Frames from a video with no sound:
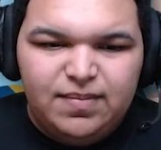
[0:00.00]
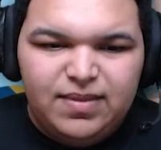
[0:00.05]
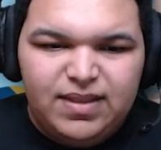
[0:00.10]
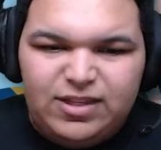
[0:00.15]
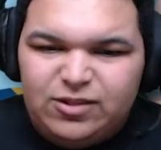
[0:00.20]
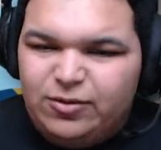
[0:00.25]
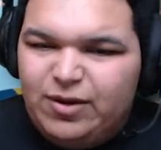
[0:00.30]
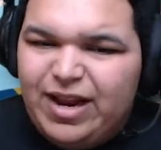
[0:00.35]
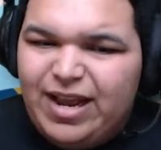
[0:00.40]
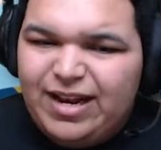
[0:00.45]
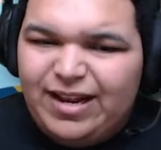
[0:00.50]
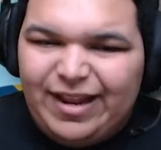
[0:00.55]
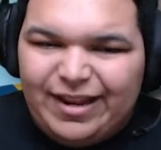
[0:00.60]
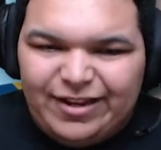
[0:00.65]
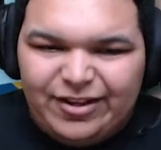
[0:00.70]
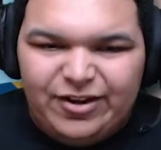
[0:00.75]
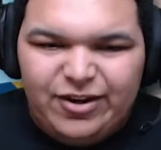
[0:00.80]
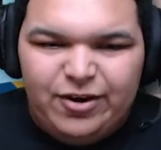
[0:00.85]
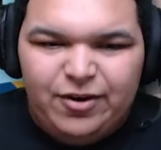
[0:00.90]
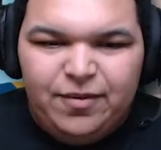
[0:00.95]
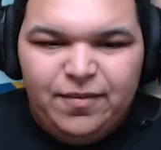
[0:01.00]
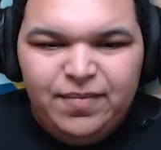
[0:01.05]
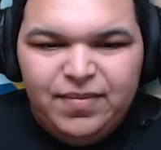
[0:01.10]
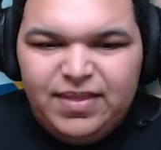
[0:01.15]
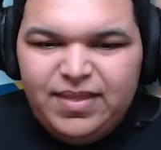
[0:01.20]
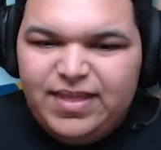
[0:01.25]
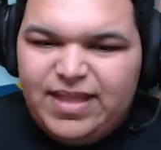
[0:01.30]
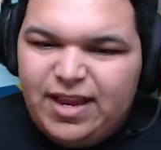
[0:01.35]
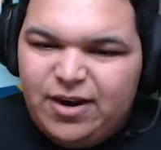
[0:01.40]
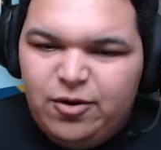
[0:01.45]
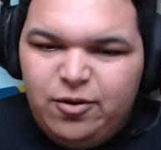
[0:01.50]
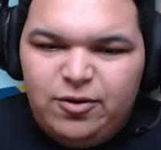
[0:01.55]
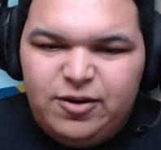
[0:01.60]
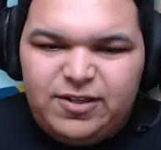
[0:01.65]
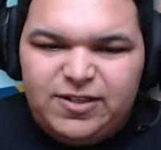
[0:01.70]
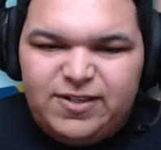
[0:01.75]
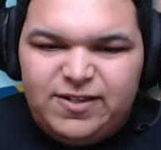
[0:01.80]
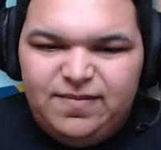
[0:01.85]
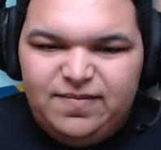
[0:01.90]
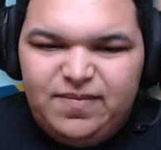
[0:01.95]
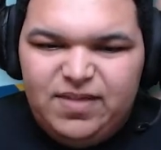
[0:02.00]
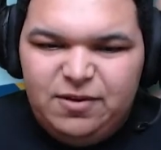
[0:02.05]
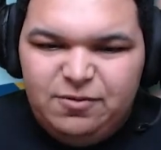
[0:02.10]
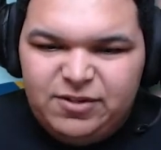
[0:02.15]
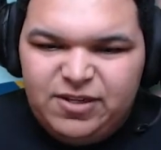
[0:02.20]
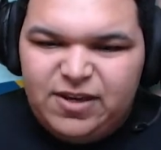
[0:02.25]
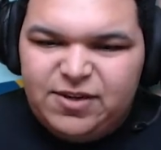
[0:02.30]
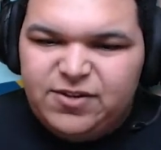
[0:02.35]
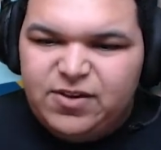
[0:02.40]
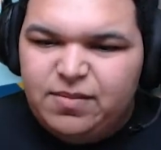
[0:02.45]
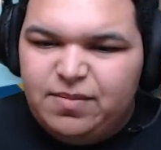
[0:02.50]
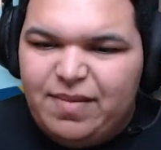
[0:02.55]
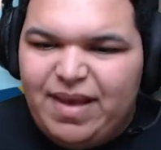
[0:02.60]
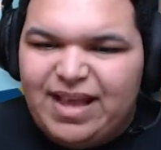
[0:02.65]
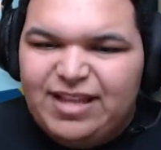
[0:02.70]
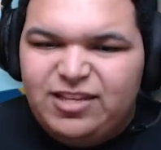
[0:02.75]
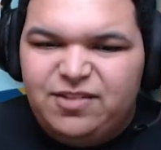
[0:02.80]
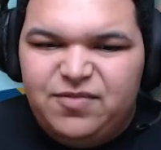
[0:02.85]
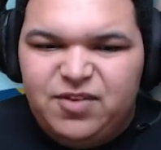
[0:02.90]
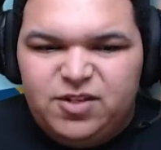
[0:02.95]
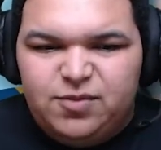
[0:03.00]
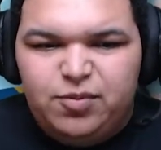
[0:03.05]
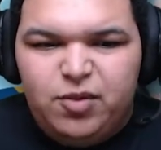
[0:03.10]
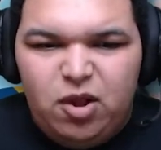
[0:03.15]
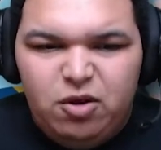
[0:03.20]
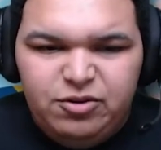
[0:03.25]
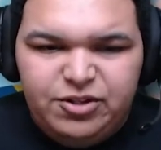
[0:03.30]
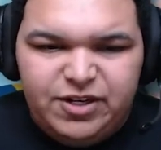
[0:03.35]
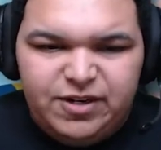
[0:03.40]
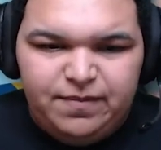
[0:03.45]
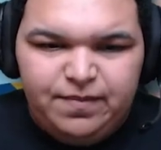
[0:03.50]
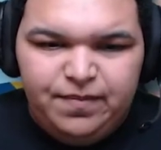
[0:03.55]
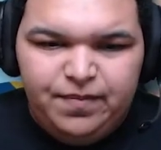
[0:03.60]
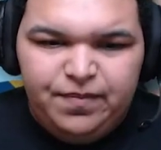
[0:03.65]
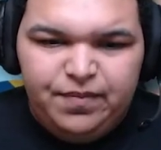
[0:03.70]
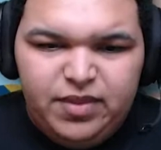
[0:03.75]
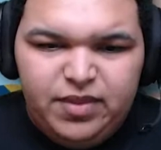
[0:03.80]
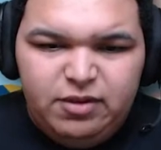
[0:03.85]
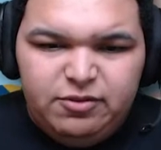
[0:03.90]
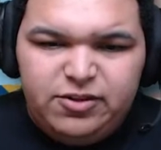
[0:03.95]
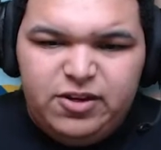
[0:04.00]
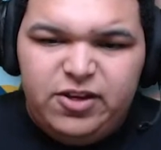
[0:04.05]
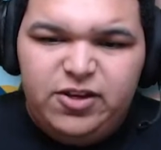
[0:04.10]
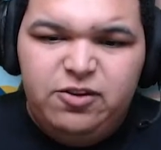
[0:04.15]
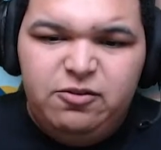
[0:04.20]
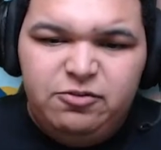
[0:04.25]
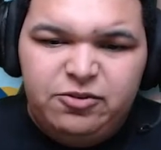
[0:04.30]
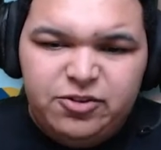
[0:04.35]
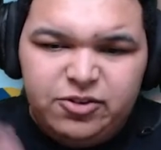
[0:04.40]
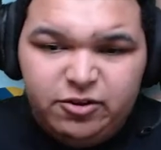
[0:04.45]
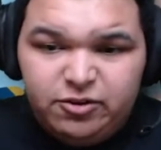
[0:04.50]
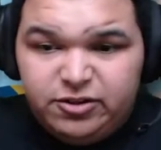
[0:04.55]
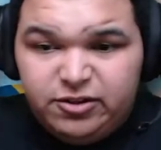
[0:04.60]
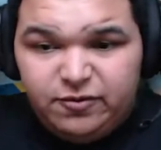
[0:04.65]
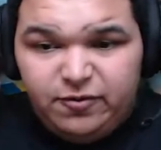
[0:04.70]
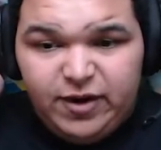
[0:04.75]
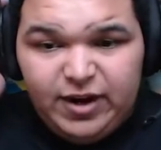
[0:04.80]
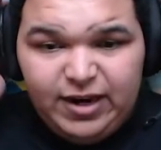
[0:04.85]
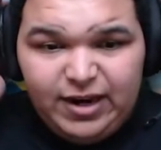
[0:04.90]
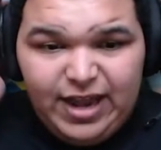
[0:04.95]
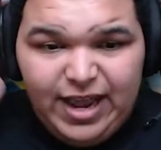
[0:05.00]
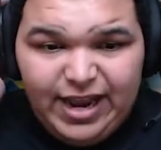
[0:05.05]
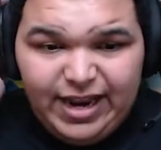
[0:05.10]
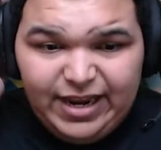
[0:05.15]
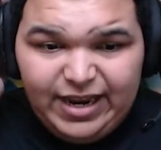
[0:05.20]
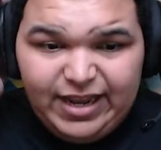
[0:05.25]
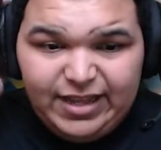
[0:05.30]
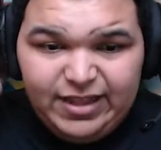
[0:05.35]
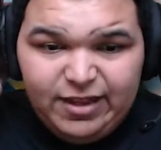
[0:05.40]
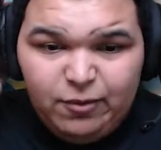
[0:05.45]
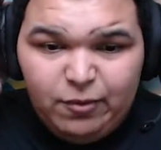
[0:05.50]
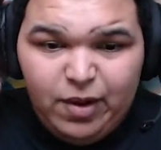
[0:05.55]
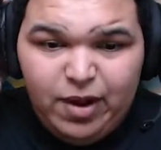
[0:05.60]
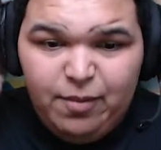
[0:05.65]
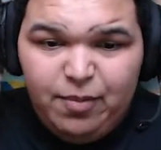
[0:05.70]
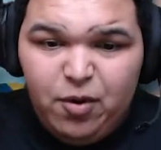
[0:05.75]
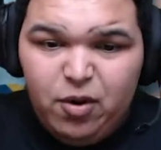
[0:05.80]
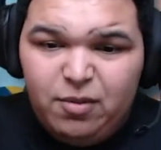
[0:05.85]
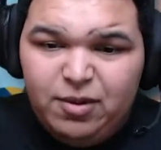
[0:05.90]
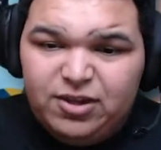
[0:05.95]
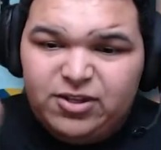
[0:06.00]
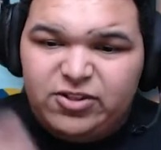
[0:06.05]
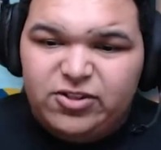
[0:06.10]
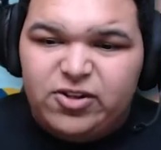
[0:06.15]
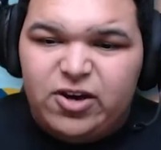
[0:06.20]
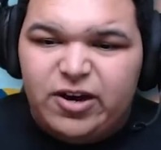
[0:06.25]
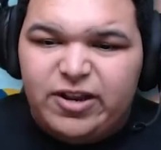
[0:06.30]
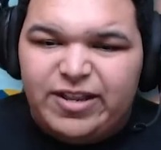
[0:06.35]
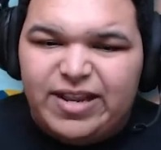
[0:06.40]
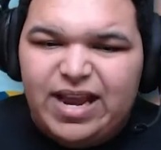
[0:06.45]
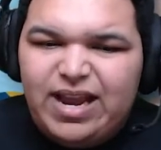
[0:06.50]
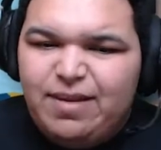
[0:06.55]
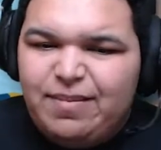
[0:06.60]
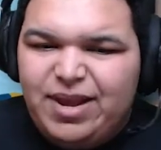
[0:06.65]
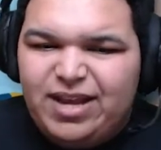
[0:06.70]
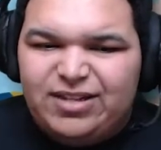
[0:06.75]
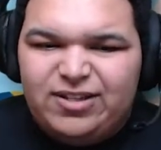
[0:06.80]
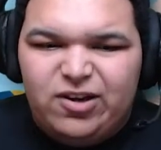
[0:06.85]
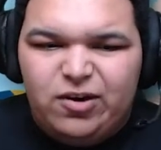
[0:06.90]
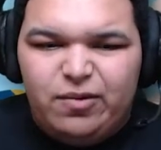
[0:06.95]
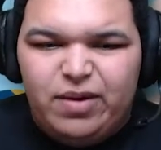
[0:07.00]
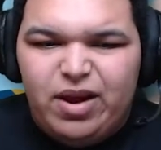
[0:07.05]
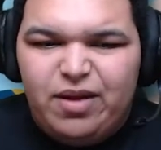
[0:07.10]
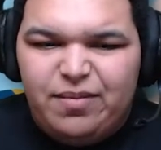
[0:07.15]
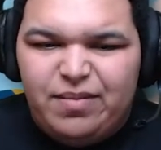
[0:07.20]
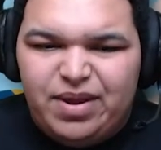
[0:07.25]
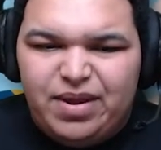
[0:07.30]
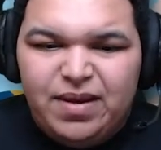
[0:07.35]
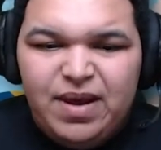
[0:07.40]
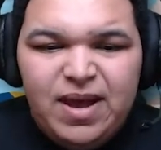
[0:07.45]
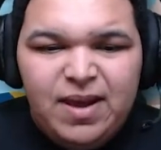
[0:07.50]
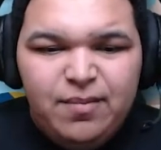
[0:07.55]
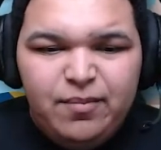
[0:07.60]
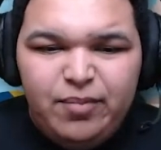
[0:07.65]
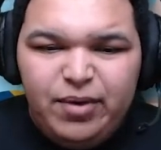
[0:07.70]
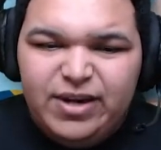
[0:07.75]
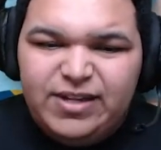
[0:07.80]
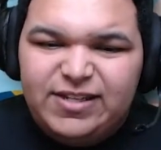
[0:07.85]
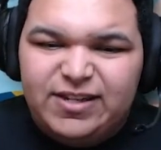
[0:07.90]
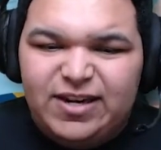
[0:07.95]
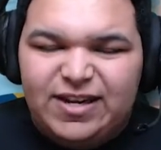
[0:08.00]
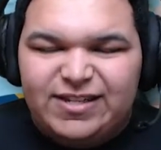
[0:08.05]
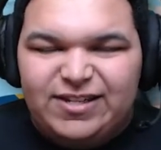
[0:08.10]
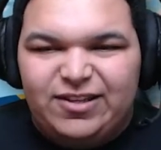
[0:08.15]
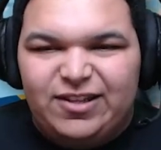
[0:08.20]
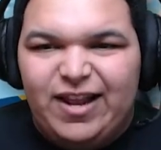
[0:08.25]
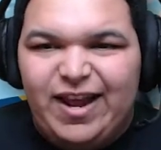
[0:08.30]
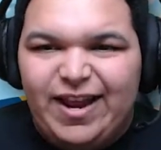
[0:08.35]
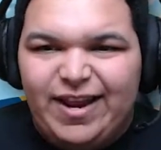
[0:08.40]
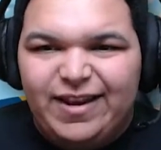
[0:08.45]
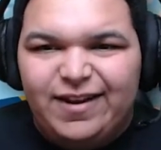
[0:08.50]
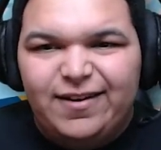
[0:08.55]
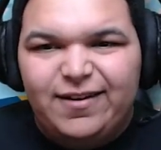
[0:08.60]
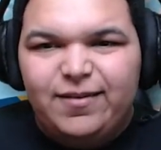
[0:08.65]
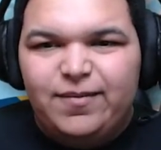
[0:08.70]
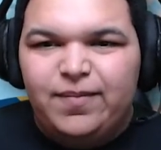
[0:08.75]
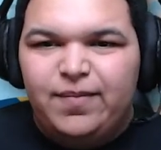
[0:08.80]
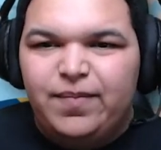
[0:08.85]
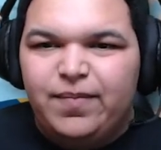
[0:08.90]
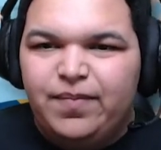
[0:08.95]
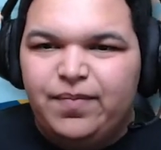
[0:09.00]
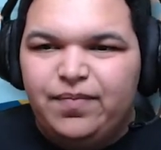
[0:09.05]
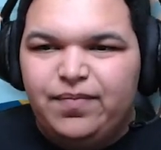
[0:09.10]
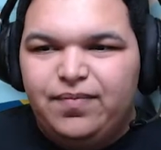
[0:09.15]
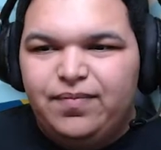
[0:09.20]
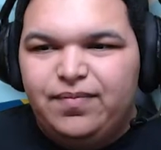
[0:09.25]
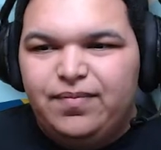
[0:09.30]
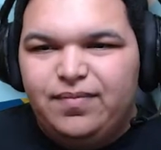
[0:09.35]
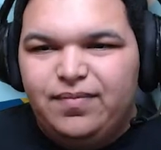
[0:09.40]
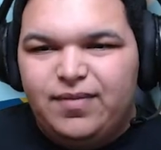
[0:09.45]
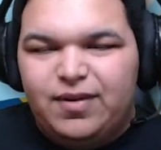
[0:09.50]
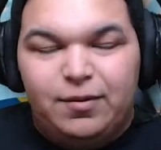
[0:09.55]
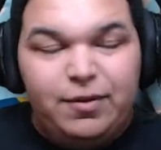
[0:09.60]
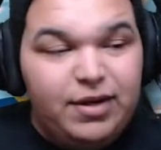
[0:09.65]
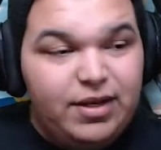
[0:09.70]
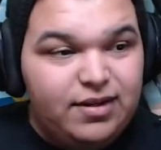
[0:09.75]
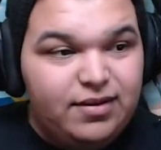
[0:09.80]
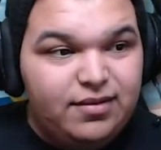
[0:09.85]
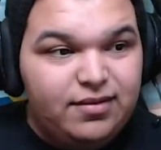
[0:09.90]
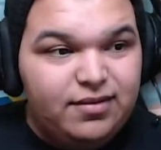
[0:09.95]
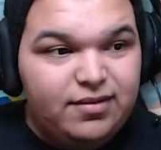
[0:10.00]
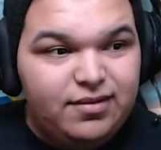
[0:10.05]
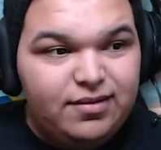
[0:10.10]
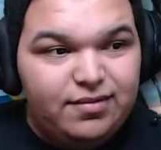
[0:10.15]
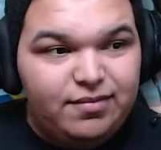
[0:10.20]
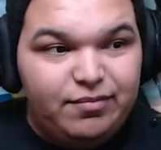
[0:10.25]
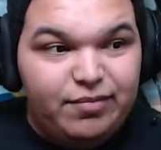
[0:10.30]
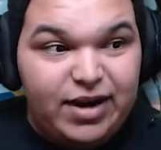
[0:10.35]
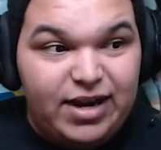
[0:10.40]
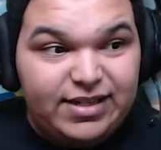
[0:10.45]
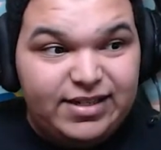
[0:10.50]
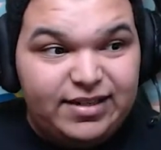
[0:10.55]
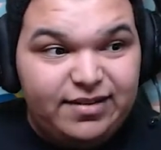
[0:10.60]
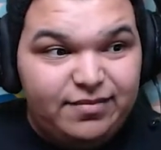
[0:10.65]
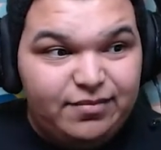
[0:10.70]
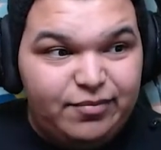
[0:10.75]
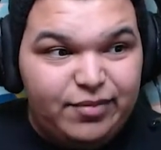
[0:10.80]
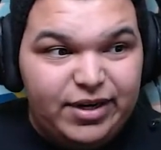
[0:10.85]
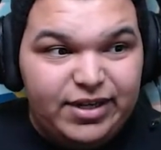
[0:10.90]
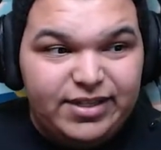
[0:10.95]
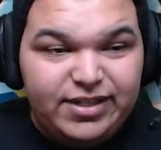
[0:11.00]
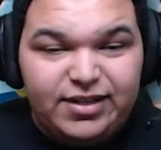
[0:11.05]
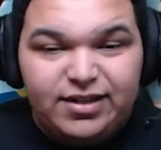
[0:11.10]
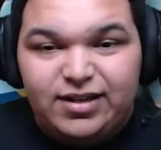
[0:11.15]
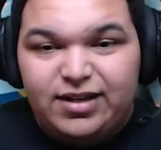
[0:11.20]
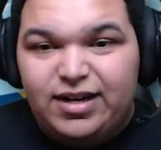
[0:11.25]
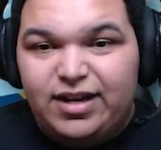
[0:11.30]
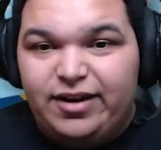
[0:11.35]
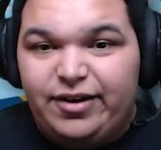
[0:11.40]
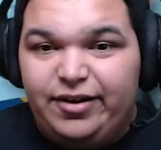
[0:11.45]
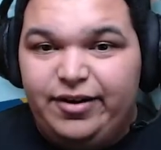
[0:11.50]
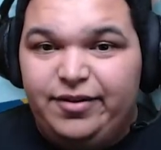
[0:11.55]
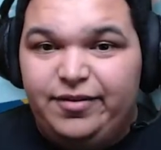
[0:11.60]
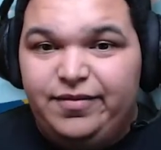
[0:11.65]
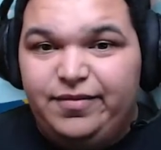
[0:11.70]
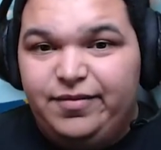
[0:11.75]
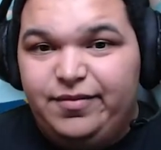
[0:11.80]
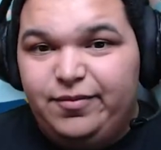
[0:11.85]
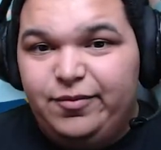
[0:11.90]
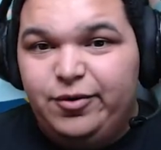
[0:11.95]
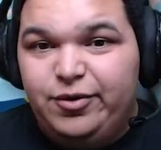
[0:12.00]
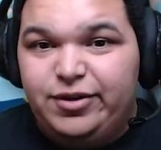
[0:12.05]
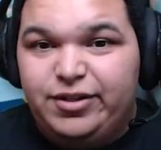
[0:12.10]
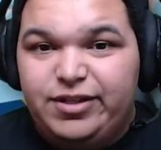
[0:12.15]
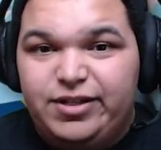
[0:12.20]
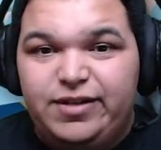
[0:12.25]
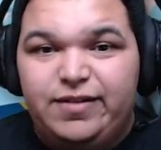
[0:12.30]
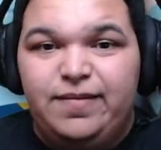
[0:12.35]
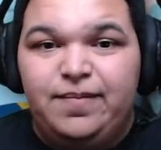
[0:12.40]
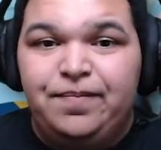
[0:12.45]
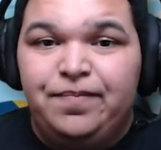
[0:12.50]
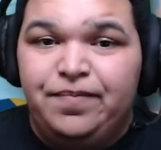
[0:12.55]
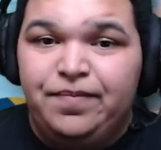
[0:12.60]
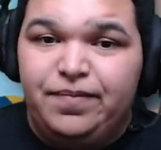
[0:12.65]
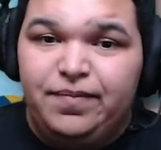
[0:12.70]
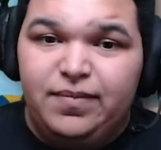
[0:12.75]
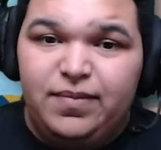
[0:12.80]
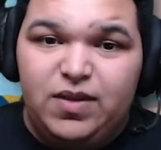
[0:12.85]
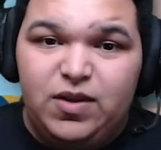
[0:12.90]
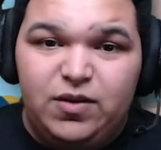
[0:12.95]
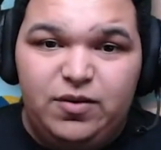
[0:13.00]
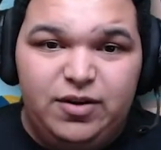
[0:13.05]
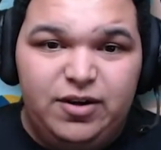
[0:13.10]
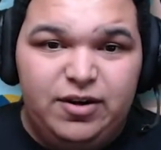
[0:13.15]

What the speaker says: That's what I'd like to know. That noise, it was like some massive explosion. There was a huge surge of red light, and then wild Pokemon just started Dynamaxing around me. Brazen as you like. What? Brazen? Brazen? I don't know. Words? Who